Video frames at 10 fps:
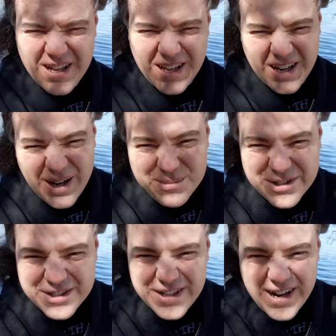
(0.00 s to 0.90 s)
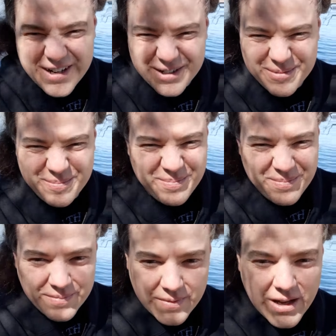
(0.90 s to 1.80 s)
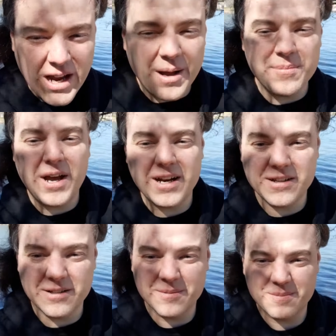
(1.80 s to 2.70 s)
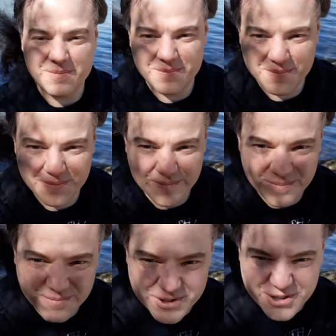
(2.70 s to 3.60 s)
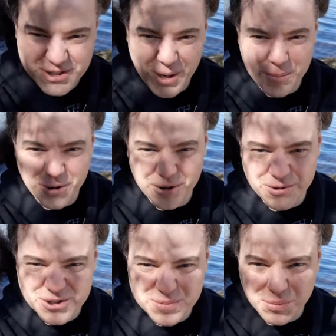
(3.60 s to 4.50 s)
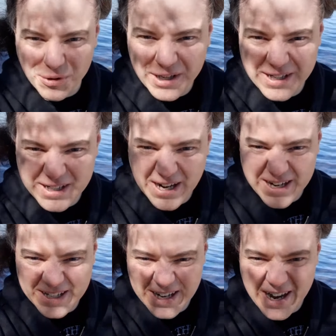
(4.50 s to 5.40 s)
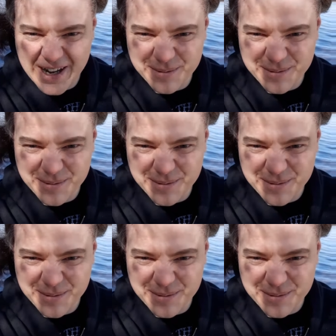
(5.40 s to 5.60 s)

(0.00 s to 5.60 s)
and I'm just not a, I'm not a summer summer, spring kind of guy.